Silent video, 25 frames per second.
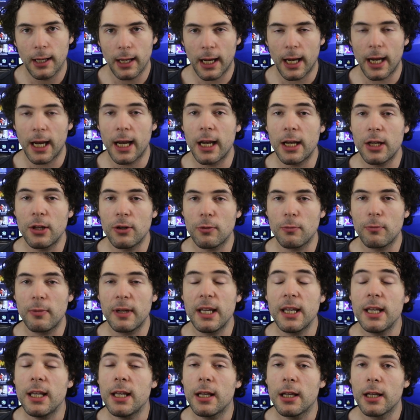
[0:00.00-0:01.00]
and
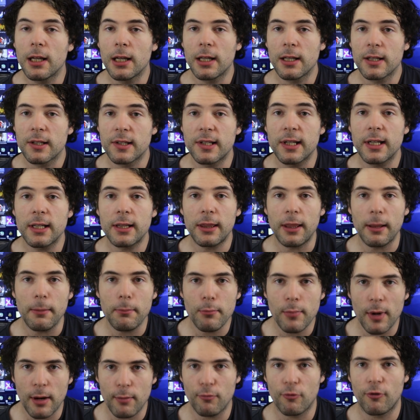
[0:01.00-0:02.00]
we set the
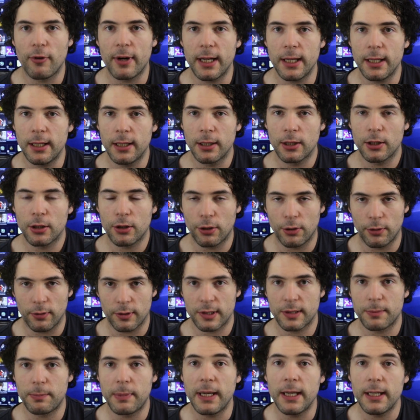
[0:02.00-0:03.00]
memory clock
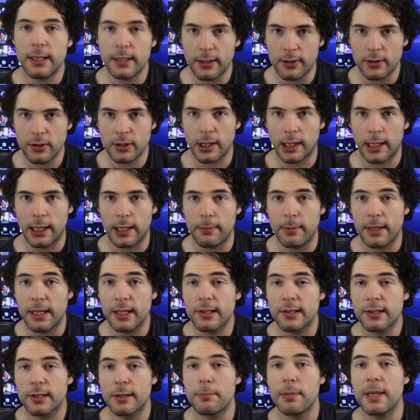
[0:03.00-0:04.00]
speed and
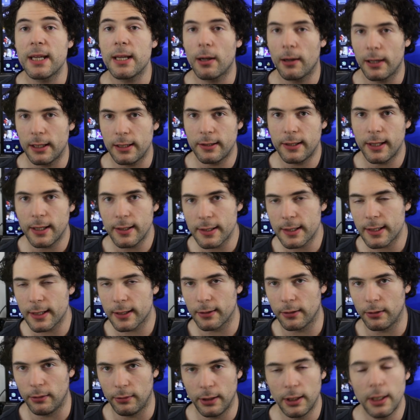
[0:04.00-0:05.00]
timings to be
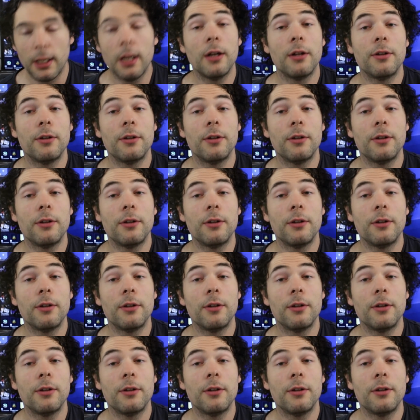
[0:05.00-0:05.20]
identical.